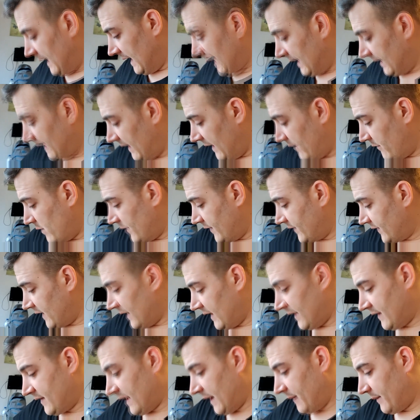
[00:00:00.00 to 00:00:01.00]
And everyone's
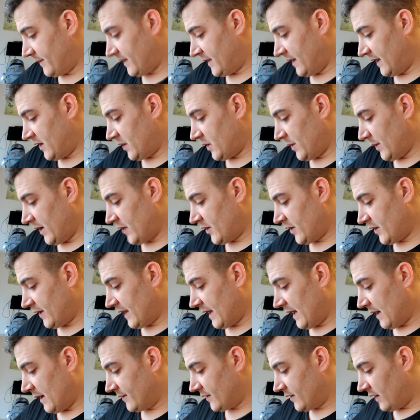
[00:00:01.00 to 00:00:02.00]
in that same
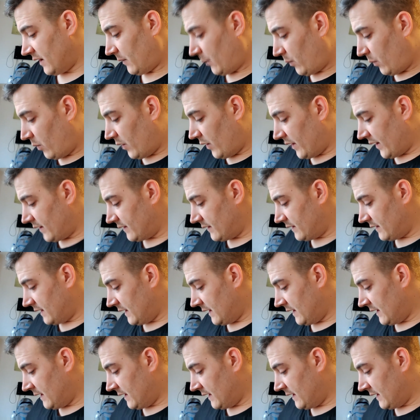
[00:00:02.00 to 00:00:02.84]
situation now. It's like, what?